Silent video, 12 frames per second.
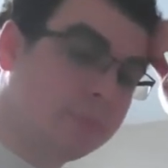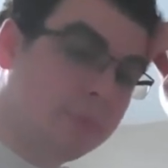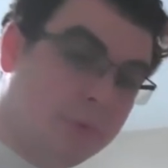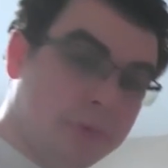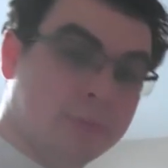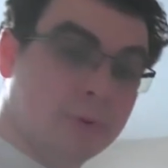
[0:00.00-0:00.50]

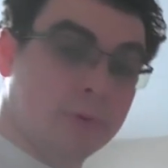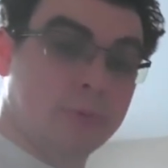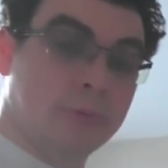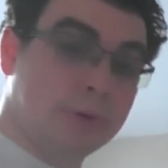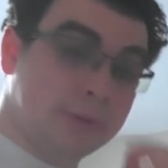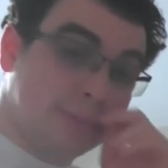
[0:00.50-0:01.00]
You're more than
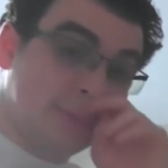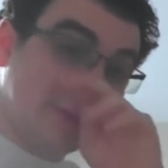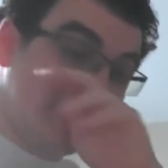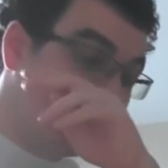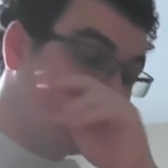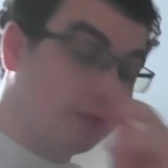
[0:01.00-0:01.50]
welcome to
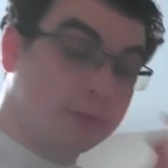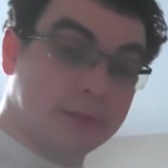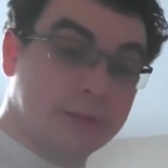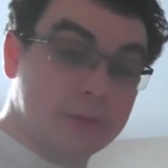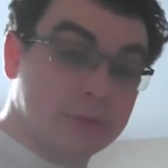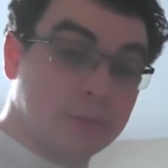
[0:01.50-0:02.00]
take a look
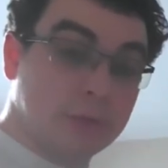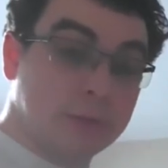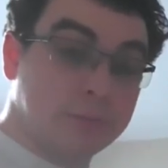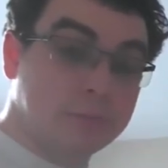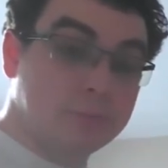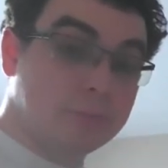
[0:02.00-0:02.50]
as
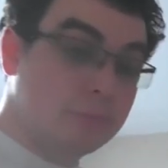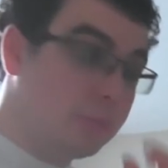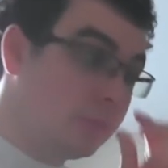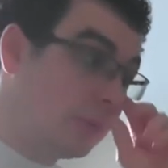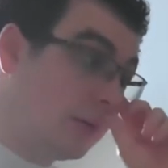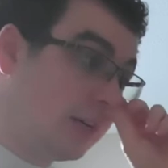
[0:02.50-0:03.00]
well
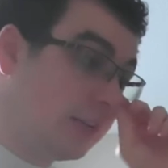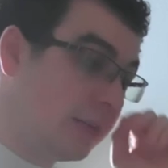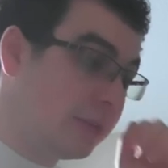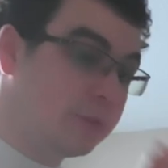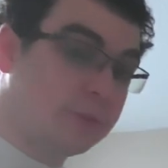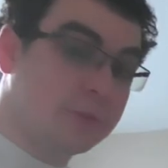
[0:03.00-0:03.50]

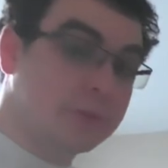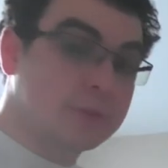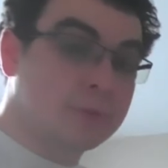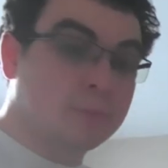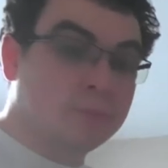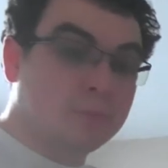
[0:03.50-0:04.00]
and do this.
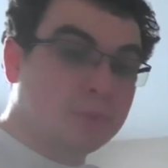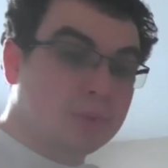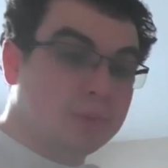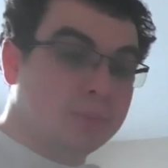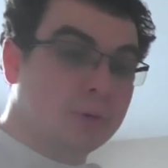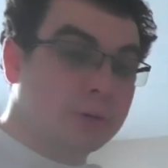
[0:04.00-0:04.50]

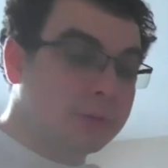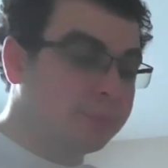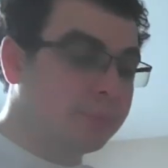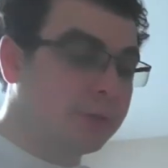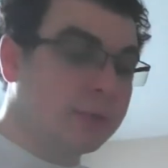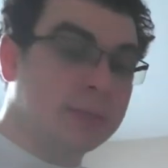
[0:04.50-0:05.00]
The ball can
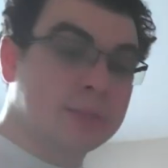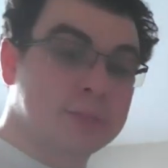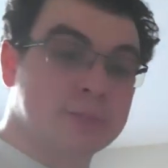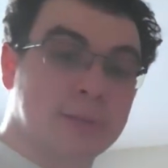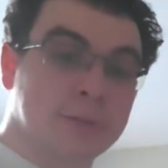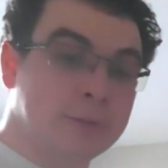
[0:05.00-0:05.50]
be in the
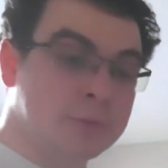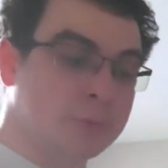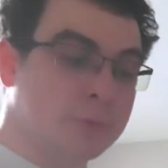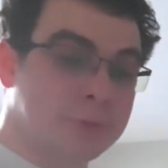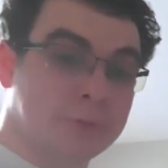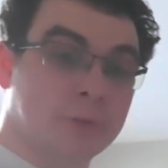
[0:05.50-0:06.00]
center is
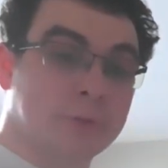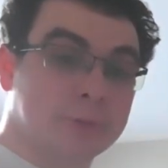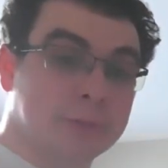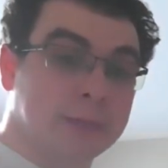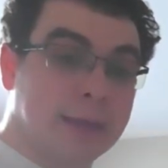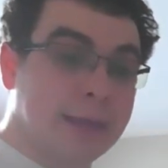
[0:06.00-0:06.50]
where it's
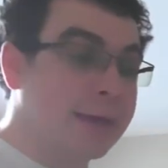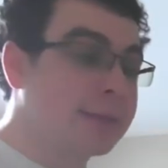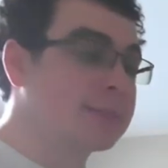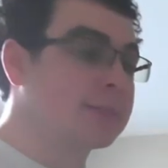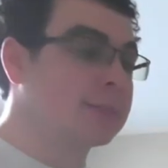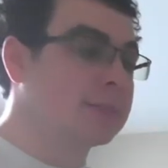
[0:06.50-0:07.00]
currently
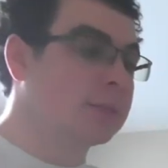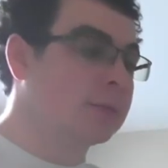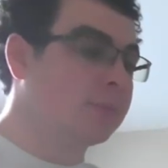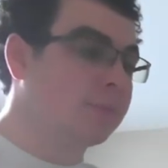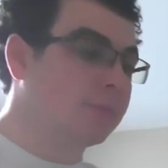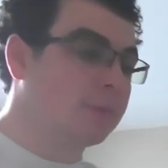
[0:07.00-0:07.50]
at.
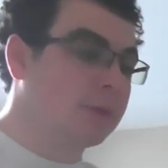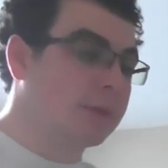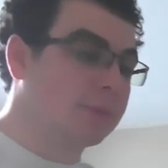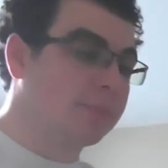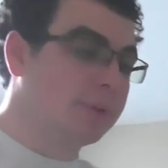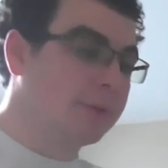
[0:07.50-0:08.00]
It
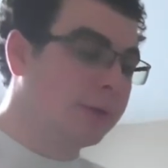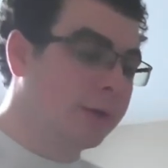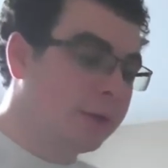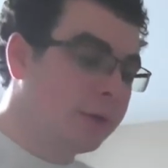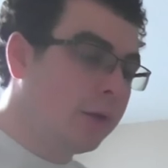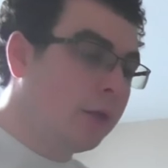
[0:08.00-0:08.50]
can be
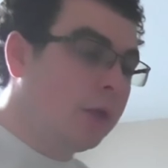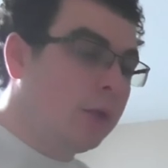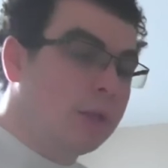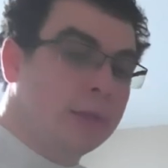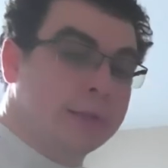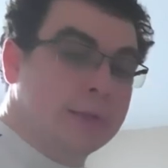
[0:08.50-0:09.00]
there.
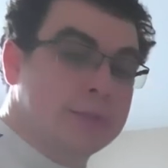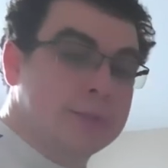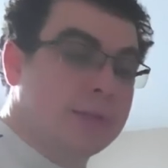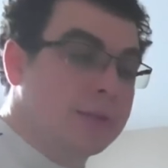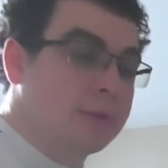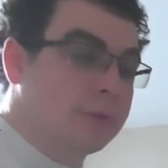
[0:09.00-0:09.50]
Like I
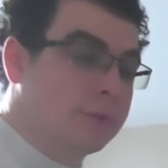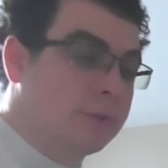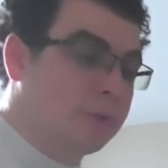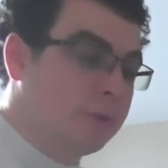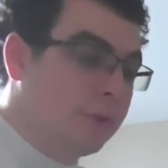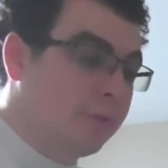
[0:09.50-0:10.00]
said,
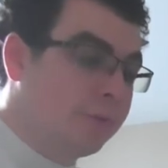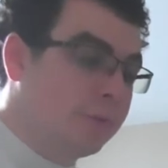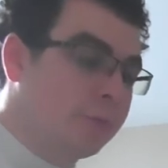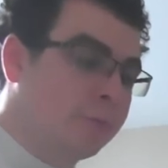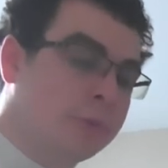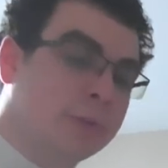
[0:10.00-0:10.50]
if
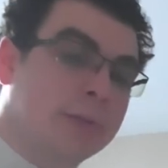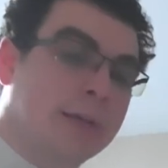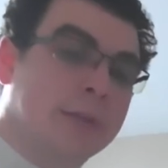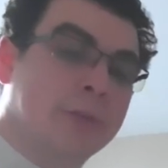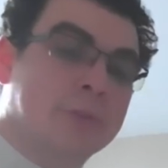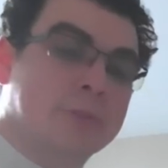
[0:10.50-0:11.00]
you're really
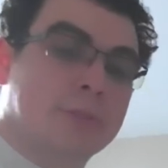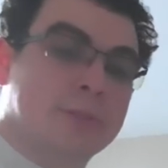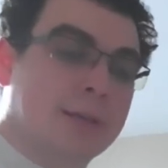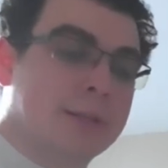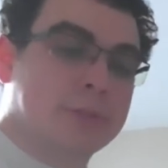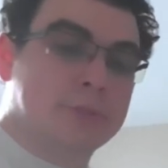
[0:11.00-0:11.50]
not used to
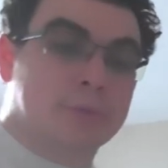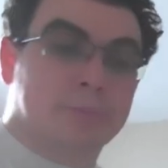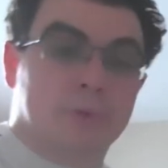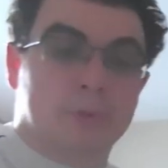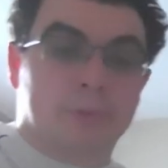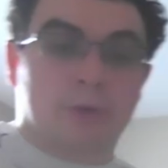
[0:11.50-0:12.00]
tennis, you're
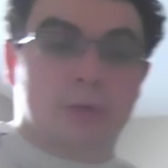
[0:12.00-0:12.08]
more than